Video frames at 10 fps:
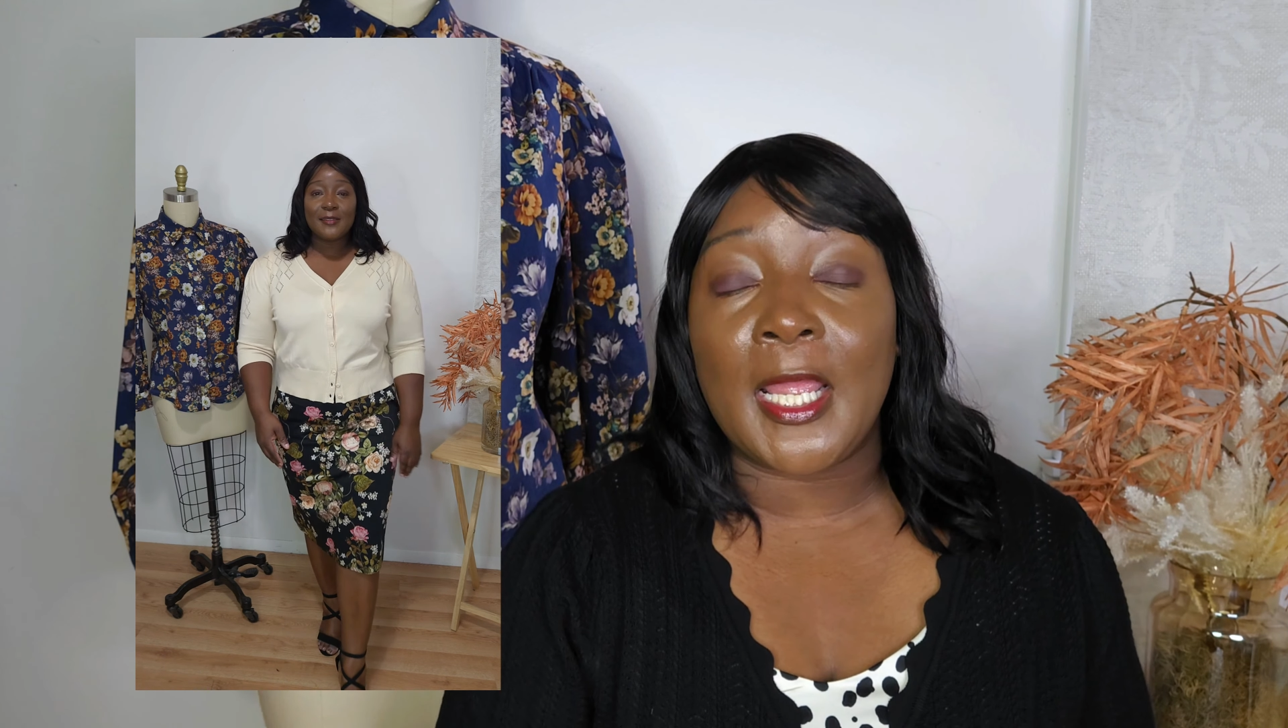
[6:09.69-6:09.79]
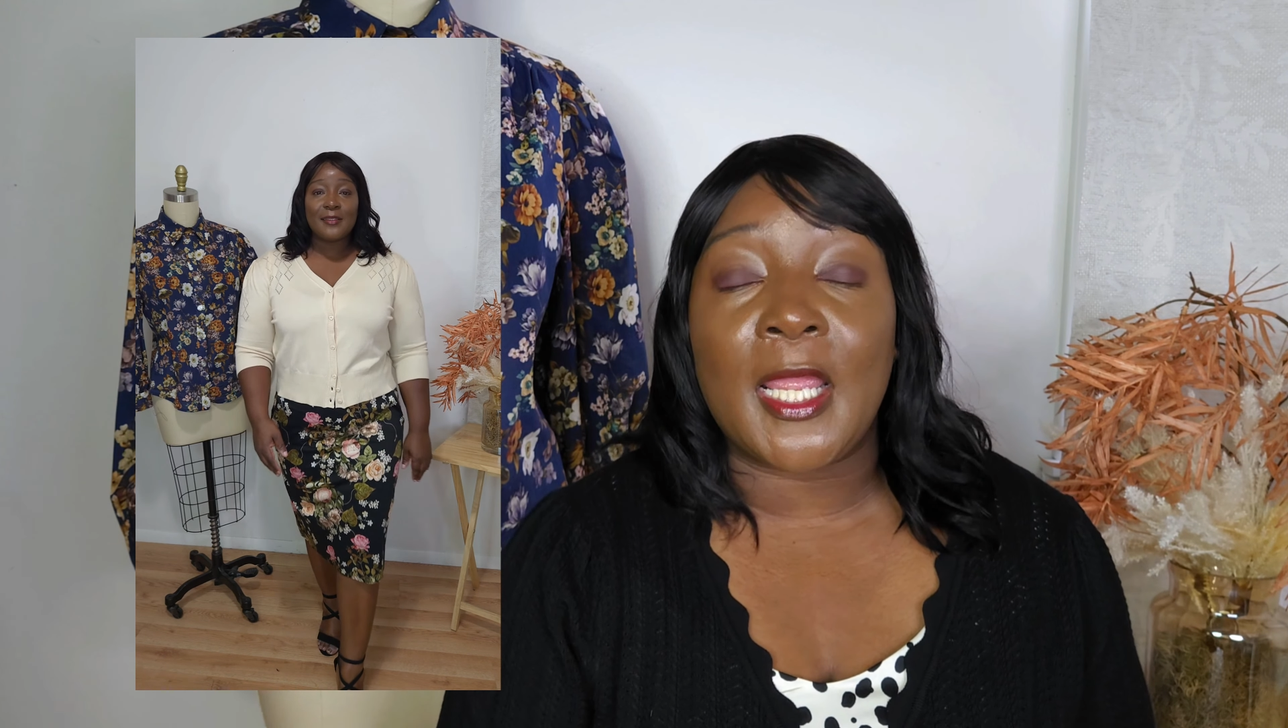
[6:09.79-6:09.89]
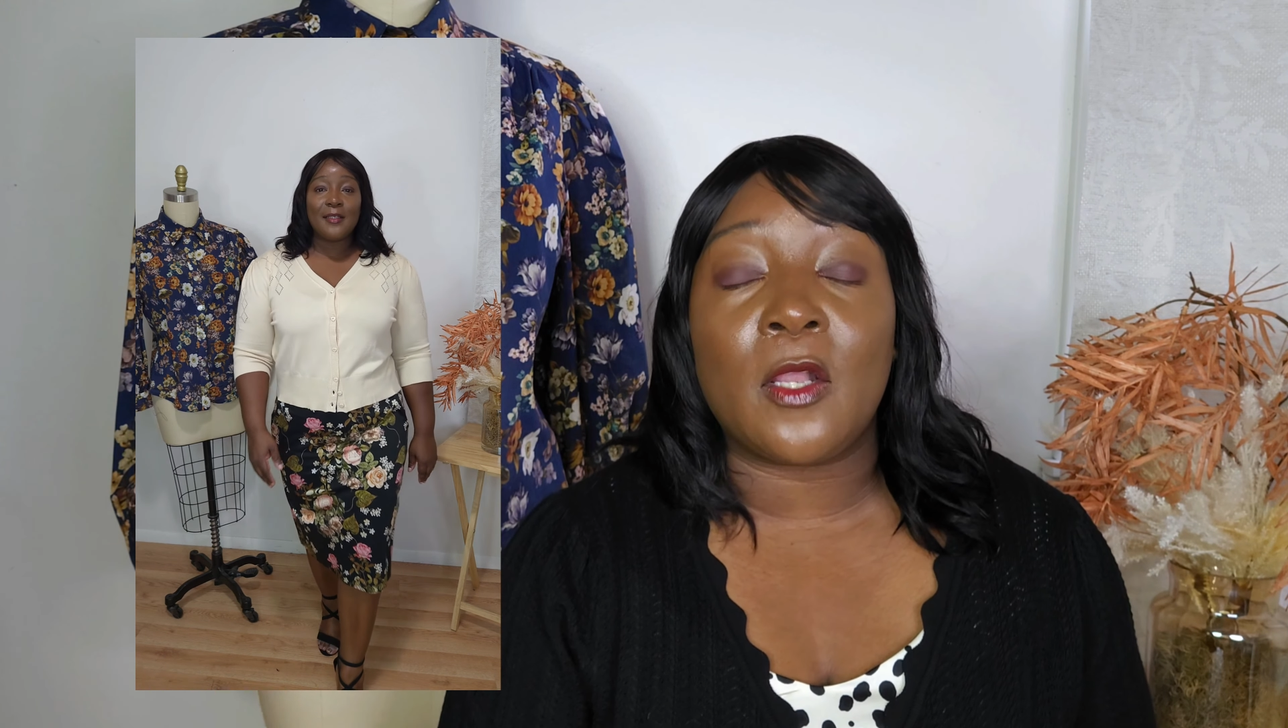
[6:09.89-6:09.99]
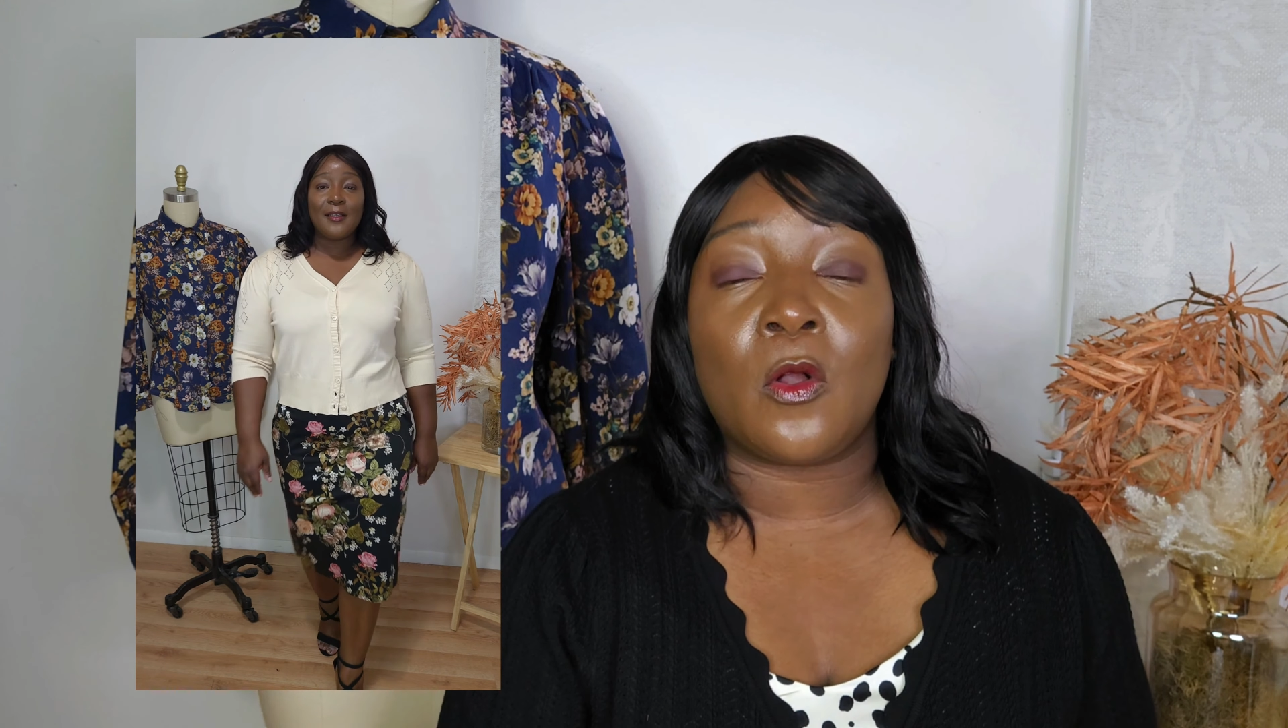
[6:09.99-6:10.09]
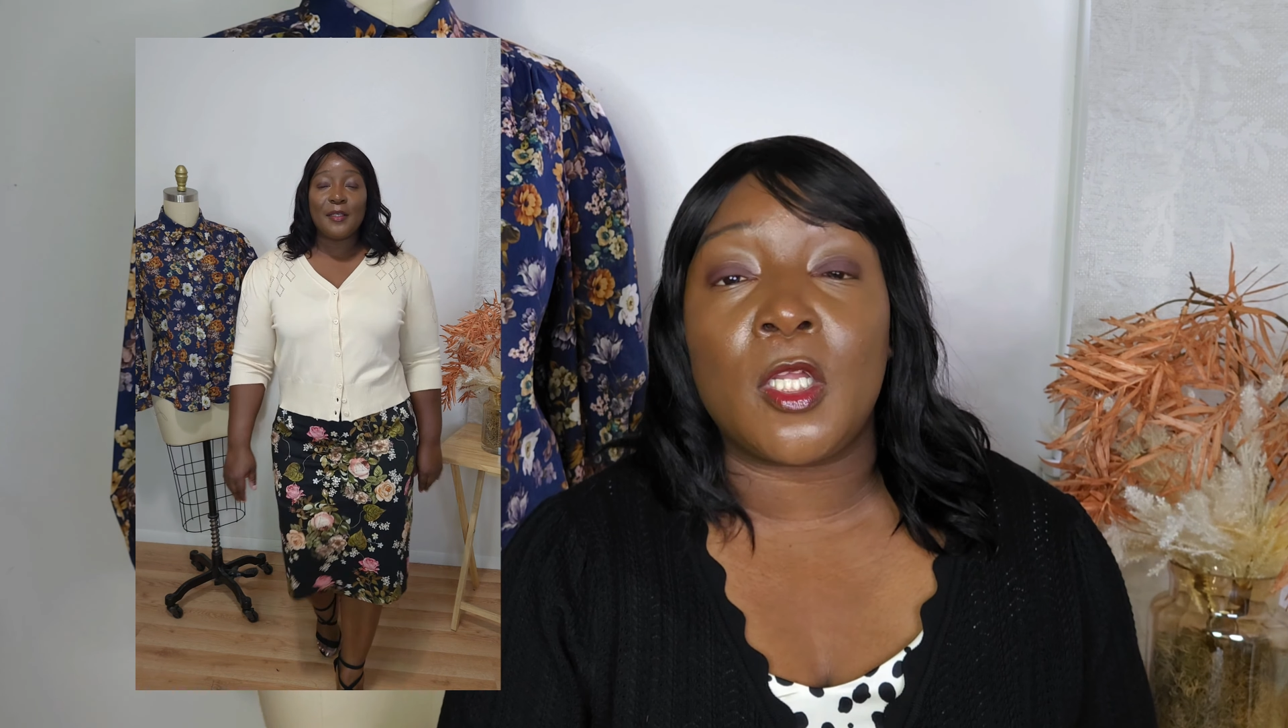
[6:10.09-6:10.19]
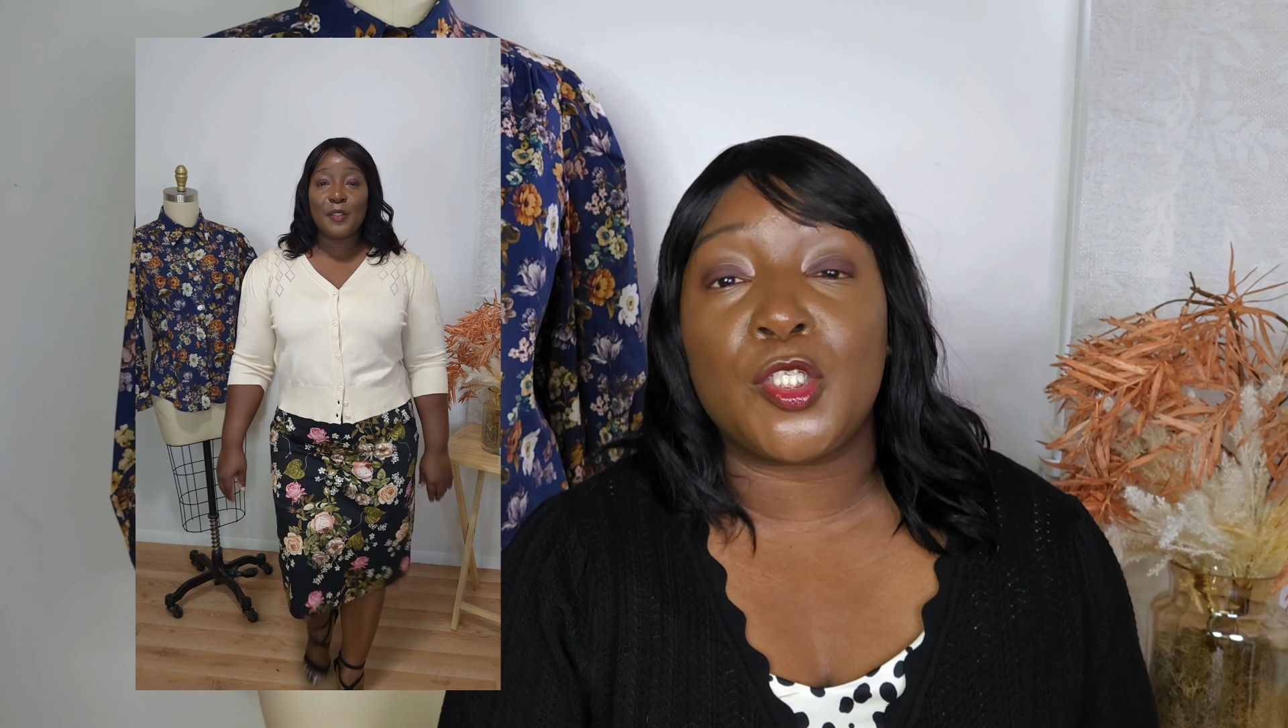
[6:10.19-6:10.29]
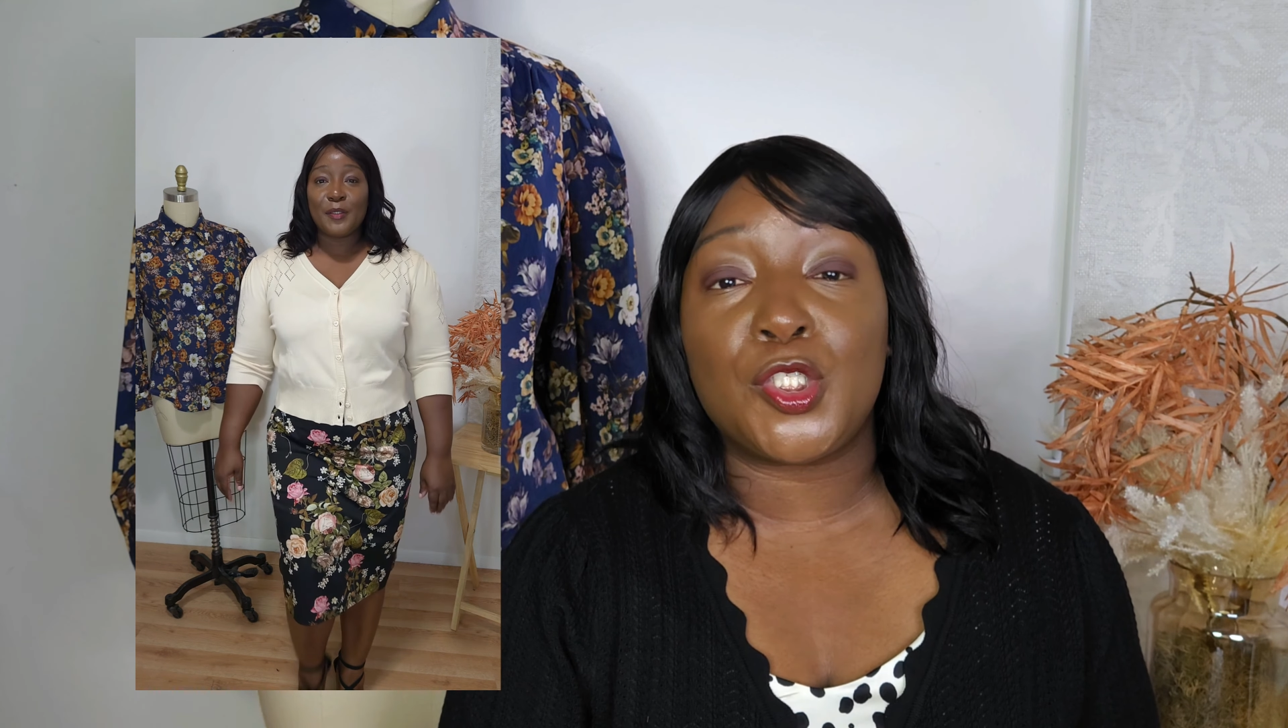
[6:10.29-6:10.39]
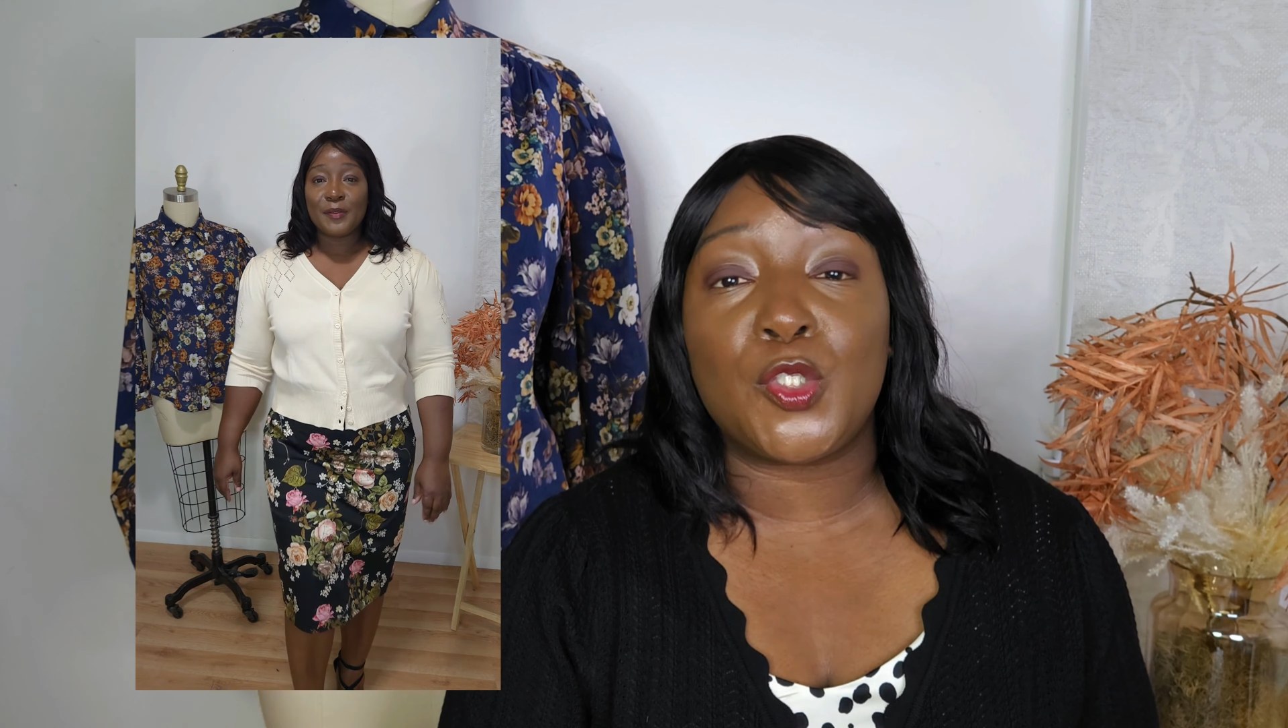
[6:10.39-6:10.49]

hang on